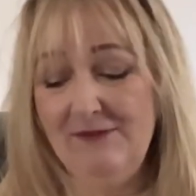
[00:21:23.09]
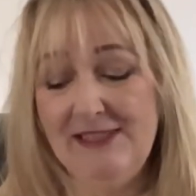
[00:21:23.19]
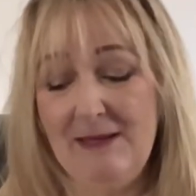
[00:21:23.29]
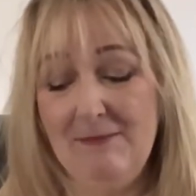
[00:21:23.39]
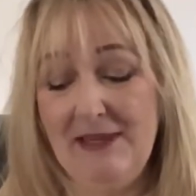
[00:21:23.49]

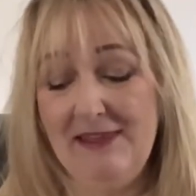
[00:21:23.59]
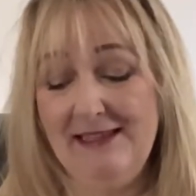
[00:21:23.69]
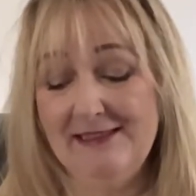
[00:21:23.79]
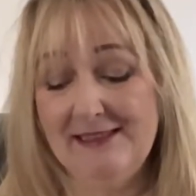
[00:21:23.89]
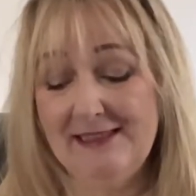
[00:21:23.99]
sent me
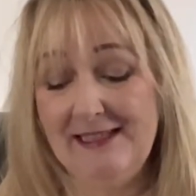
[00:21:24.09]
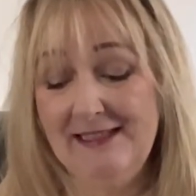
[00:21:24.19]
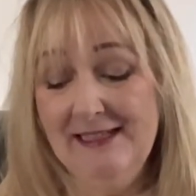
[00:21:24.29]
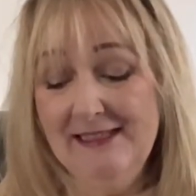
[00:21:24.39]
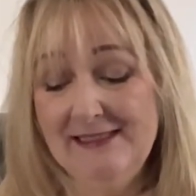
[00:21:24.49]
these as a
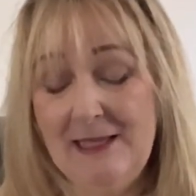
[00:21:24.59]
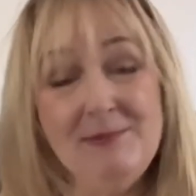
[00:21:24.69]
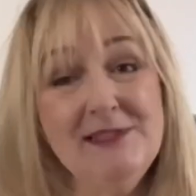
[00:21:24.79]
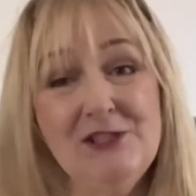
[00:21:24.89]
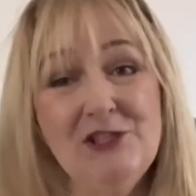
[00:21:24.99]

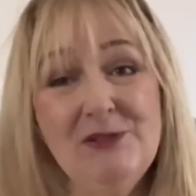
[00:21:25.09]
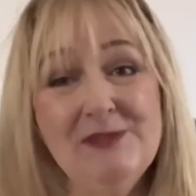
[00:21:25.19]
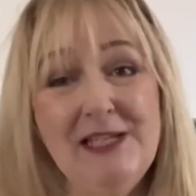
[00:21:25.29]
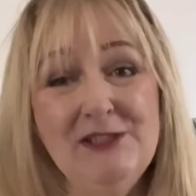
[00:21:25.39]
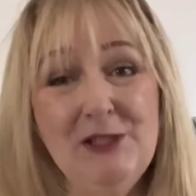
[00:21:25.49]

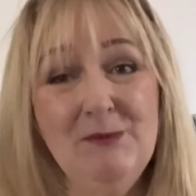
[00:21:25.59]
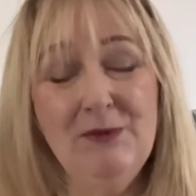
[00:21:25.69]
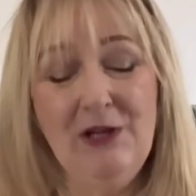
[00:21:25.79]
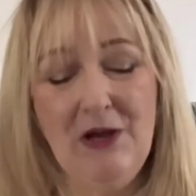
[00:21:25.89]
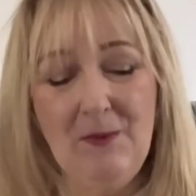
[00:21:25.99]
substitute, I don't
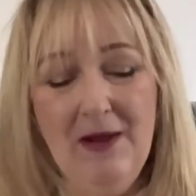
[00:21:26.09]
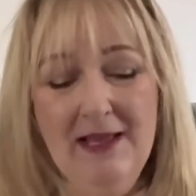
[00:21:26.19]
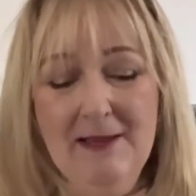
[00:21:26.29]
know.